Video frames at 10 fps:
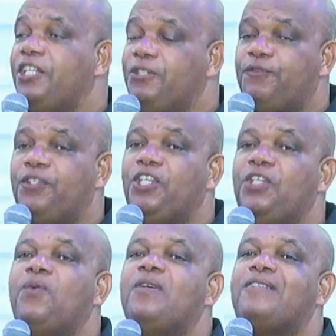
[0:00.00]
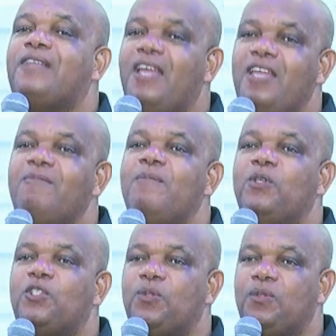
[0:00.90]
he was able
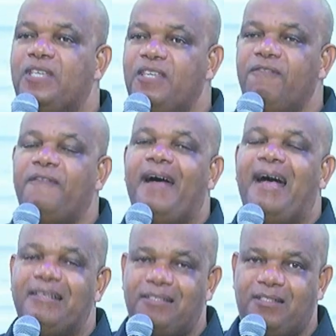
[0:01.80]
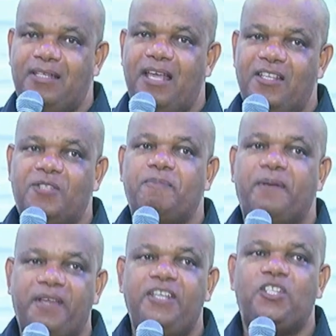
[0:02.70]
to give us as prey to